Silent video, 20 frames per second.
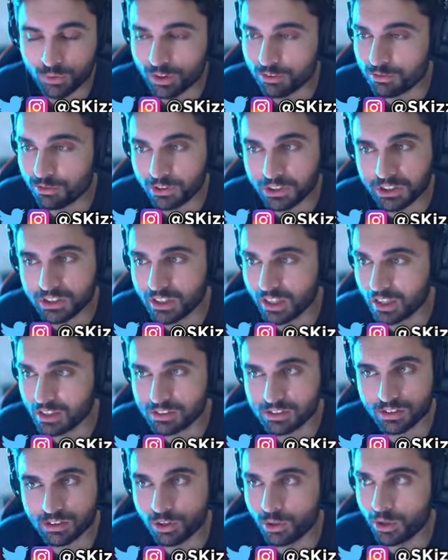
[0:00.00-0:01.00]
of War 3
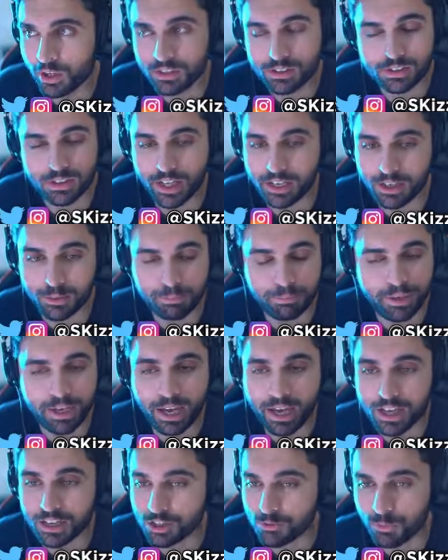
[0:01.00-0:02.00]
DLC, though. It's like a
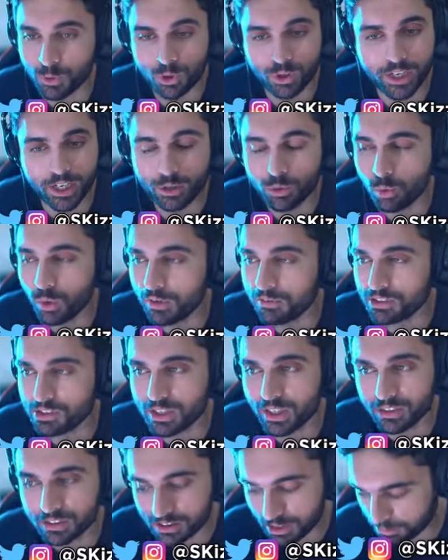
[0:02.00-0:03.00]
patch, bro. Like, whoever
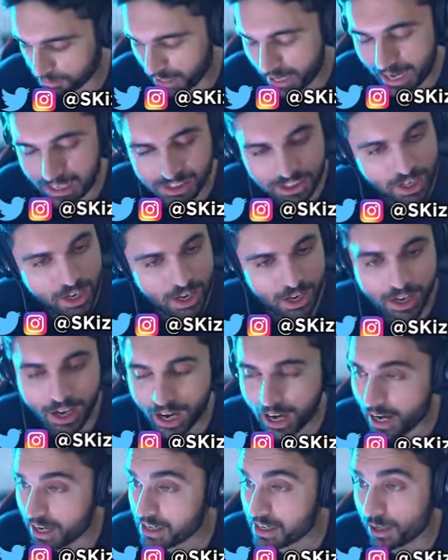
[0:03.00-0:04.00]
said it's a patch,
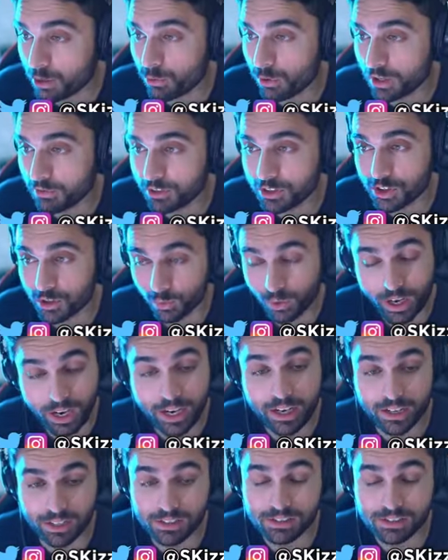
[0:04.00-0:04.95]
I agree with you. It